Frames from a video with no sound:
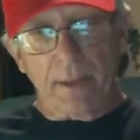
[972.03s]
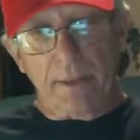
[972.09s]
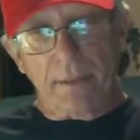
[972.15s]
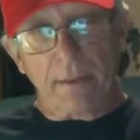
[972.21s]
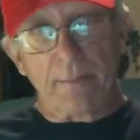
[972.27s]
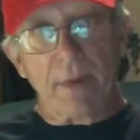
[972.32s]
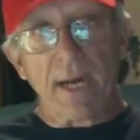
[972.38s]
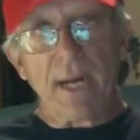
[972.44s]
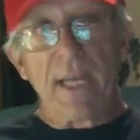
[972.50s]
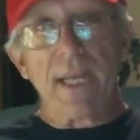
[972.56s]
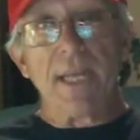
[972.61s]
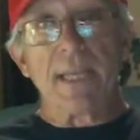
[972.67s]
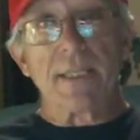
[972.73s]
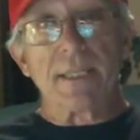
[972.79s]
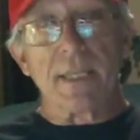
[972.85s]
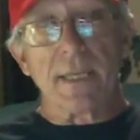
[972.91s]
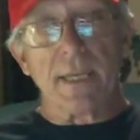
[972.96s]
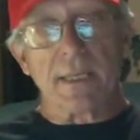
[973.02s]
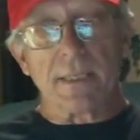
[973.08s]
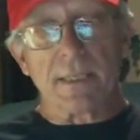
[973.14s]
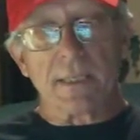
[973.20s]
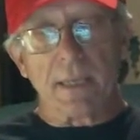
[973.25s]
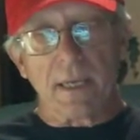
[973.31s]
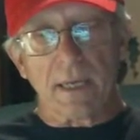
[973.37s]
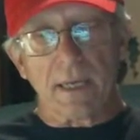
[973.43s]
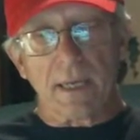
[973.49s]
money.
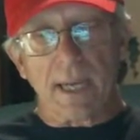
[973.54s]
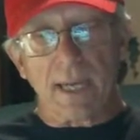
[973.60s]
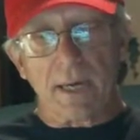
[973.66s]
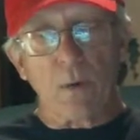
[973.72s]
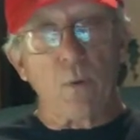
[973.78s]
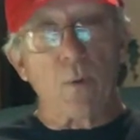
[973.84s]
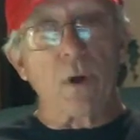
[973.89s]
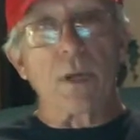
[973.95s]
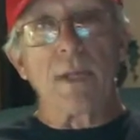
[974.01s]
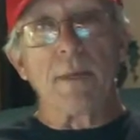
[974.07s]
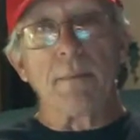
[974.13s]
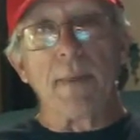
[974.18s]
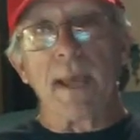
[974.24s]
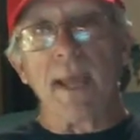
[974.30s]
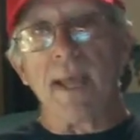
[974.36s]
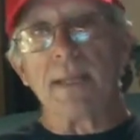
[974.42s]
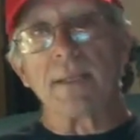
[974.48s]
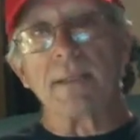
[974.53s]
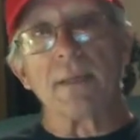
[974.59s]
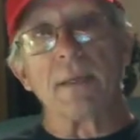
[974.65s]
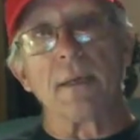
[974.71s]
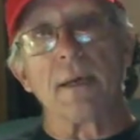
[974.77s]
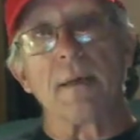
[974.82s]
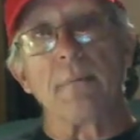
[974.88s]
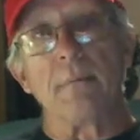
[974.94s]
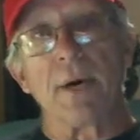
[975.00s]
It's like a working man's
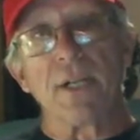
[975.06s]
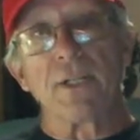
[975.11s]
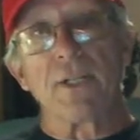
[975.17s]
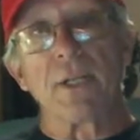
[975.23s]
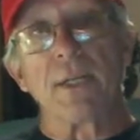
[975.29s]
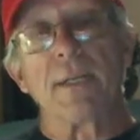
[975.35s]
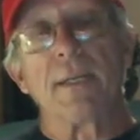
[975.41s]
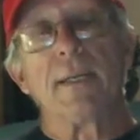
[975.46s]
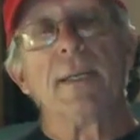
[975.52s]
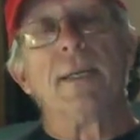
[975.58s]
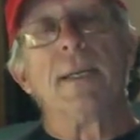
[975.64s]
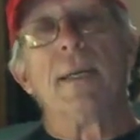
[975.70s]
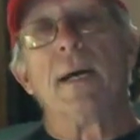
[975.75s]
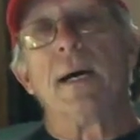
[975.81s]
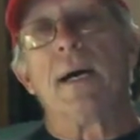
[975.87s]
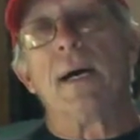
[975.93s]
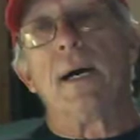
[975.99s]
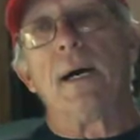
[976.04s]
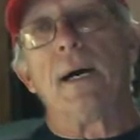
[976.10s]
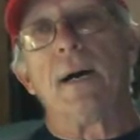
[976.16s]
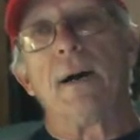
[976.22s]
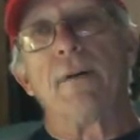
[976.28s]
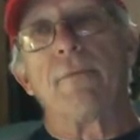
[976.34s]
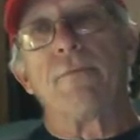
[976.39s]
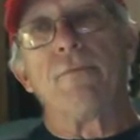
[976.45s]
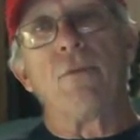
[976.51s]
budget
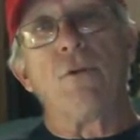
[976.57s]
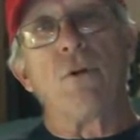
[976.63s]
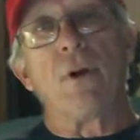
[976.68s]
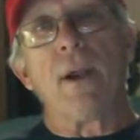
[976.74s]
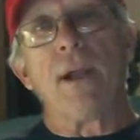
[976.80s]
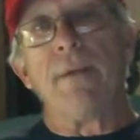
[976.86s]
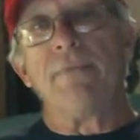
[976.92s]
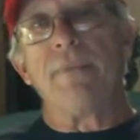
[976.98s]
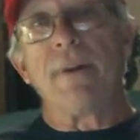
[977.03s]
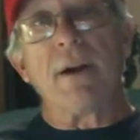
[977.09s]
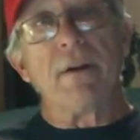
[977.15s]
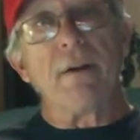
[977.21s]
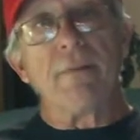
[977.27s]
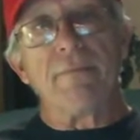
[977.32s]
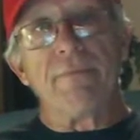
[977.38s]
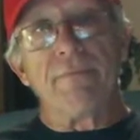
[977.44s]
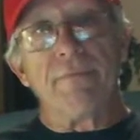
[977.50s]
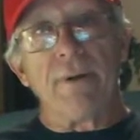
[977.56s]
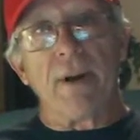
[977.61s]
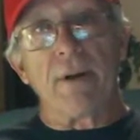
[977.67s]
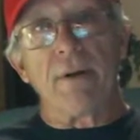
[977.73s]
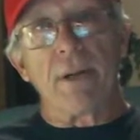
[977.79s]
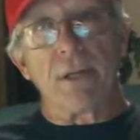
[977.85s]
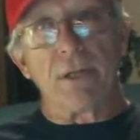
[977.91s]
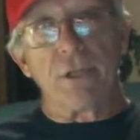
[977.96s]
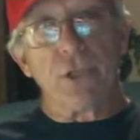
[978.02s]
for a
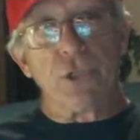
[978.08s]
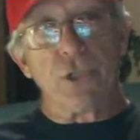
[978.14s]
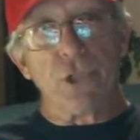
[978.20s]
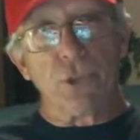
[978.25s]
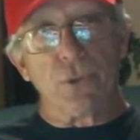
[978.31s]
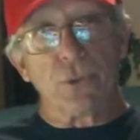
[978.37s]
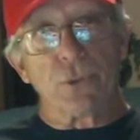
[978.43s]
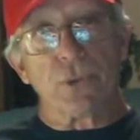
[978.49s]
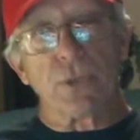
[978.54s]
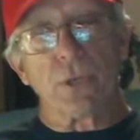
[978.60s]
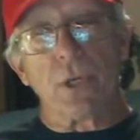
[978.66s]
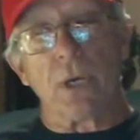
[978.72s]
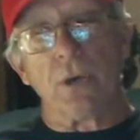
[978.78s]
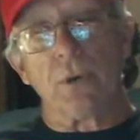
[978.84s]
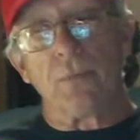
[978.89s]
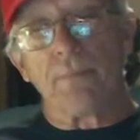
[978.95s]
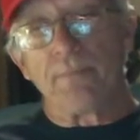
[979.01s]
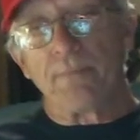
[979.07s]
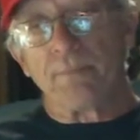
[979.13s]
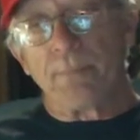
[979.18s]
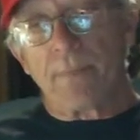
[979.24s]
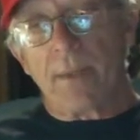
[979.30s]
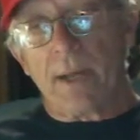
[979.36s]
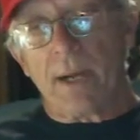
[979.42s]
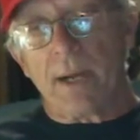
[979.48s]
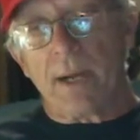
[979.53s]
very good juice. So,
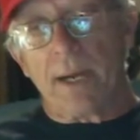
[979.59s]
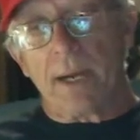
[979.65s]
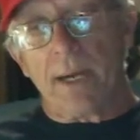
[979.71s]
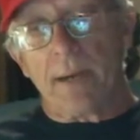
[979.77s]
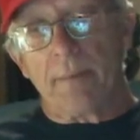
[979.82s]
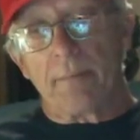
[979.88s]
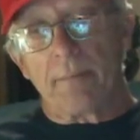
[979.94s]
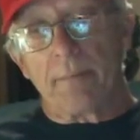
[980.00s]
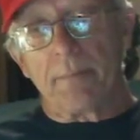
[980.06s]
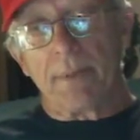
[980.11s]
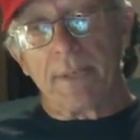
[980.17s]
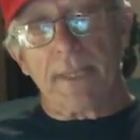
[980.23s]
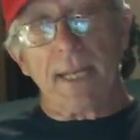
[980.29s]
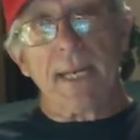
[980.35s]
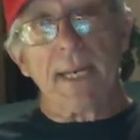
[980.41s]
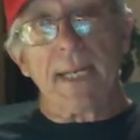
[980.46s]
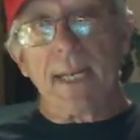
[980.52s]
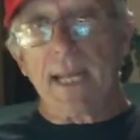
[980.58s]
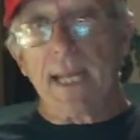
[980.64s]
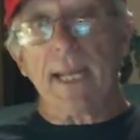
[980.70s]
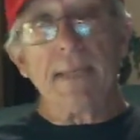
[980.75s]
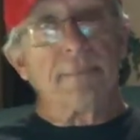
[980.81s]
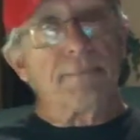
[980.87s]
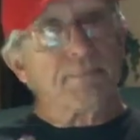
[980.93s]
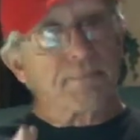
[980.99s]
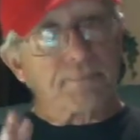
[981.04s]
but then
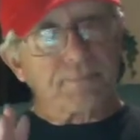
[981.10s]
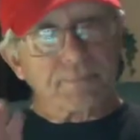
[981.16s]
again,